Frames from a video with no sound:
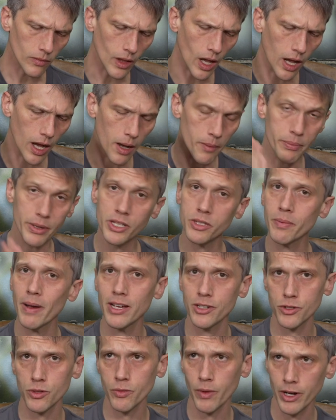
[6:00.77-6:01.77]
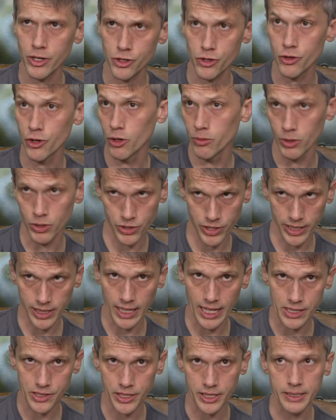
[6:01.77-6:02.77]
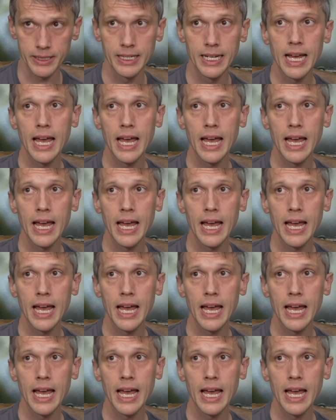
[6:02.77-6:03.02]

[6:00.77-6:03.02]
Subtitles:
Beastmaster Ranger, no multiclassing.